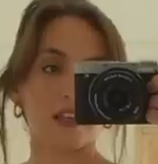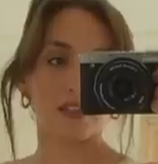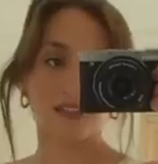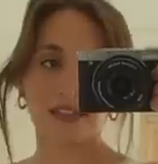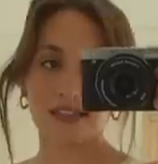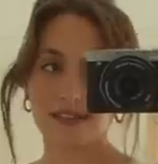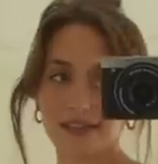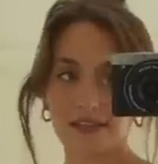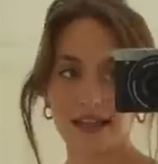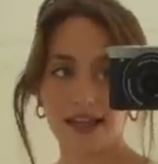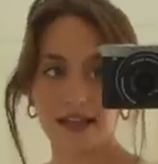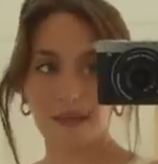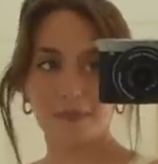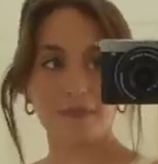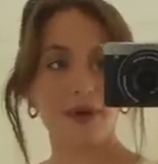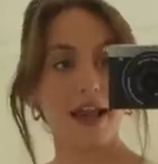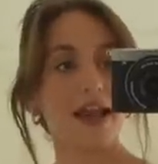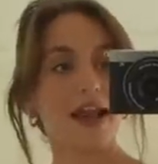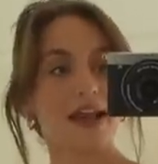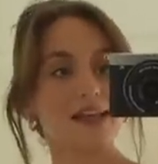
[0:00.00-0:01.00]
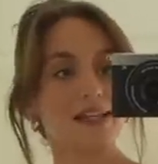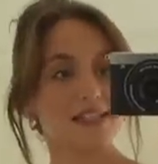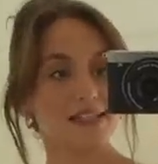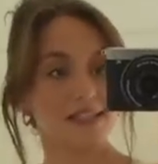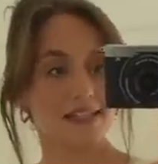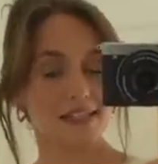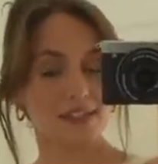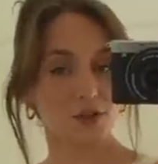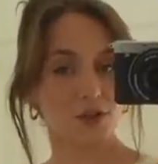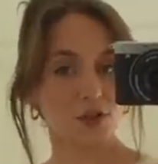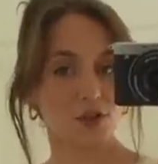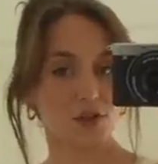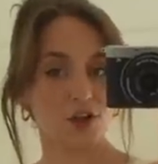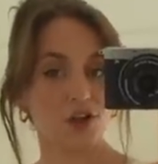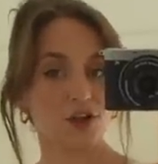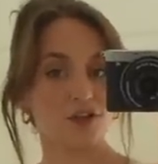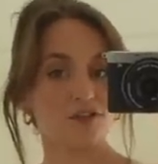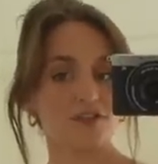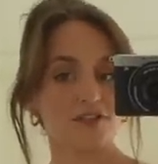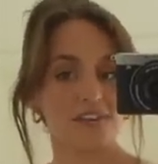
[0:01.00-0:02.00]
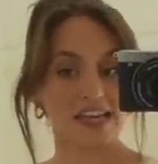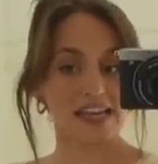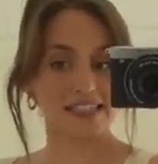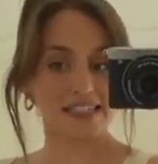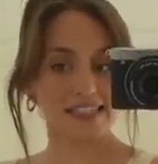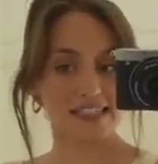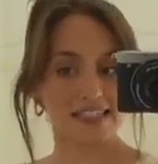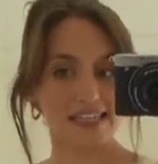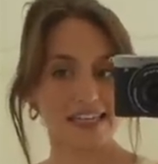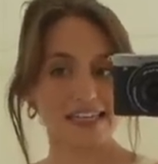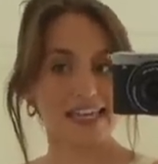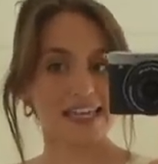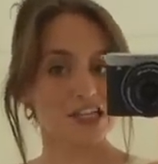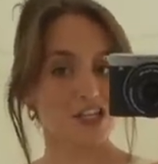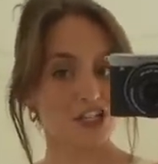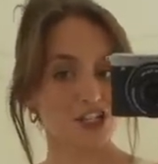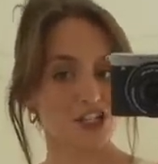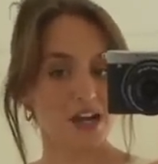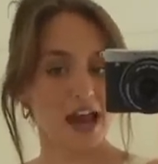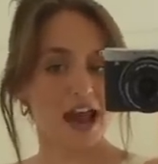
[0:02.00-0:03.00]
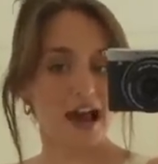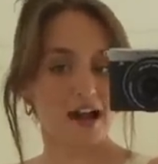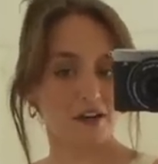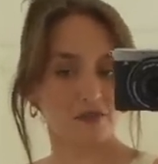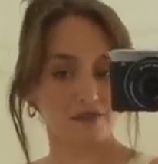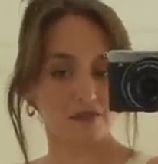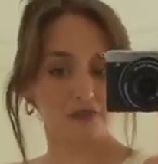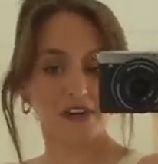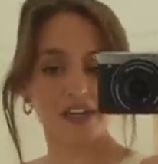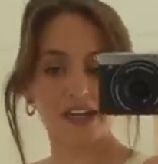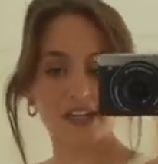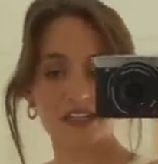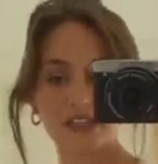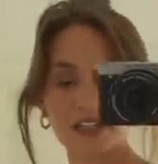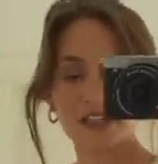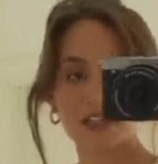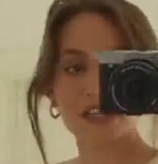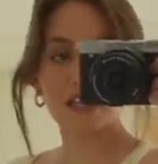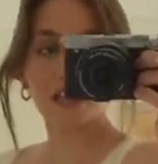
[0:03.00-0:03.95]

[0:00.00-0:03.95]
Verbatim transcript: This is like my ideal fancy-ish outfit.